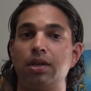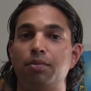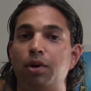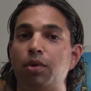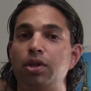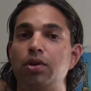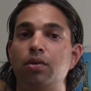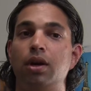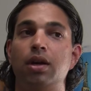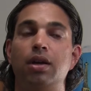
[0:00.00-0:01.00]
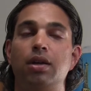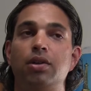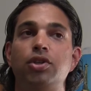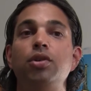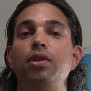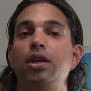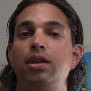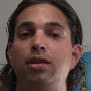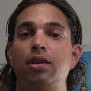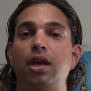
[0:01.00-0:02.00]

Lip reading: But when you tune in